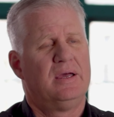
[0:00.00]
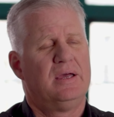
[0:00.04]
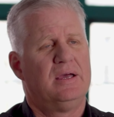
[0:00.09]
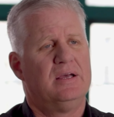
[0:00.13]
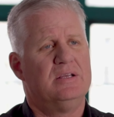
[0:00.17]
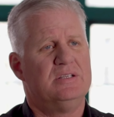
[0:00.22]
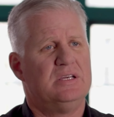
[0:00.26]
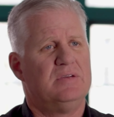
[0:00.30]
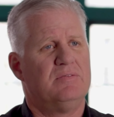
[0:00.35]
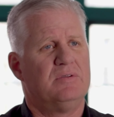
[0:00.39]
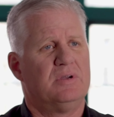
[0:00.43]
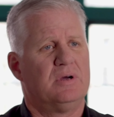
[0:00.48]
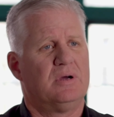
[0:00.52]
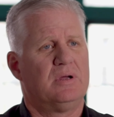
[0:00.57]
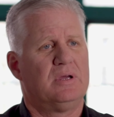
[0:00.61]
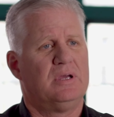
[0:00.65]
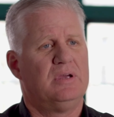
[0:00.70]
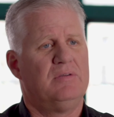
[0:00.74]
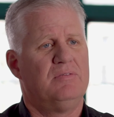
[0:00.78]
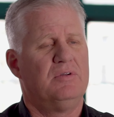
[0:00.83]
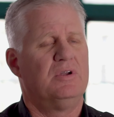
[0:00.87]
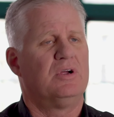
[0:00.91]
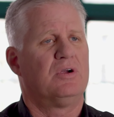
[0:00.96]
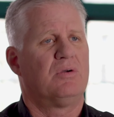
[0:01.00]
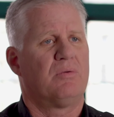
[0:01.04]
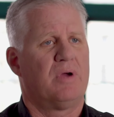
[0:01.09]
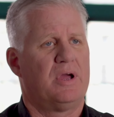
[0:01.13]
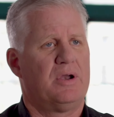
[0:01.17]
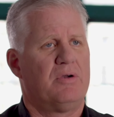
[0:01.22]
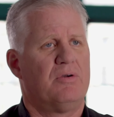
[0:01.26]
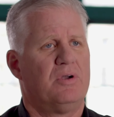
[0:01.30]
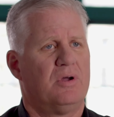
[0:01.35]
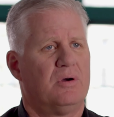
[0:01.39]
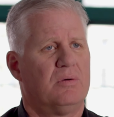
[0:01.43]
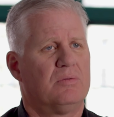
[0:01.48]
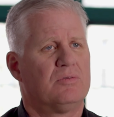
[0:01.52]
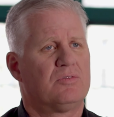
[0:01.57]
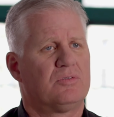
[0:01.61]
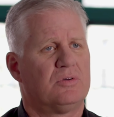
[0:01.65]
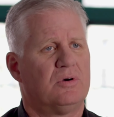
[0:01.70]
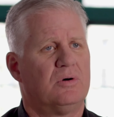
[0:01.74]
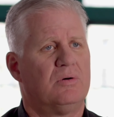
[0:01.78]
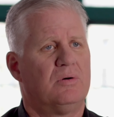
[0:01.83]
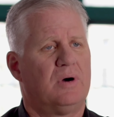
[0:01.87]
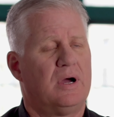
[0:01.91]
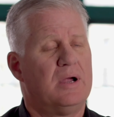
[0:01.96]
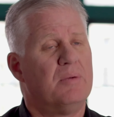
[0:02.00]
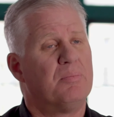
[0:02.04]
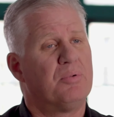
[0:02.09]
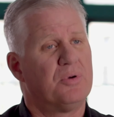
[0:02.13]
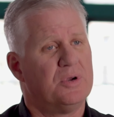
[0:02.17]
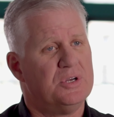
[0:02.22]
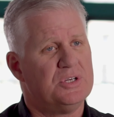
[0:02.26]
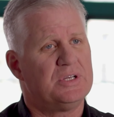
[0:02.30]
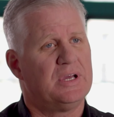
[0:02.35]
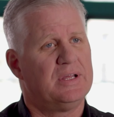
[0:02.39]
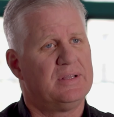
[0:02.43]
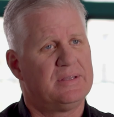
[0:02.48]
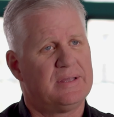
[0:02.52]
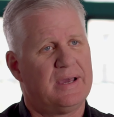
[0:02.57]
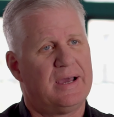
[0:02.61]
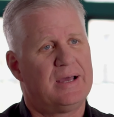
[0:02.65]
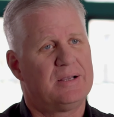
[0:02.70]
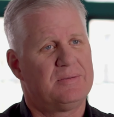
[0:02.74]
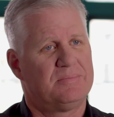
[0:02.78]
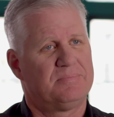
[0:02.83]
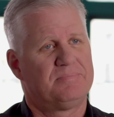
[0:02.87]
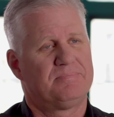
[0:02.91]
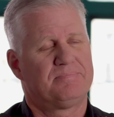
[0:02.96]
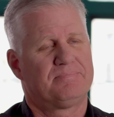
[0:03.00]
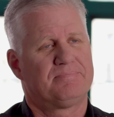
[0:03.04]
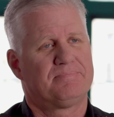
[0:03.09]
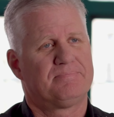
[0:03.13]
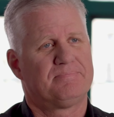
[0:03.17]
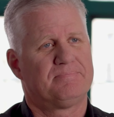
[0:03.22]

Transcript: is even a, even a greater note. So I appreciate that. It's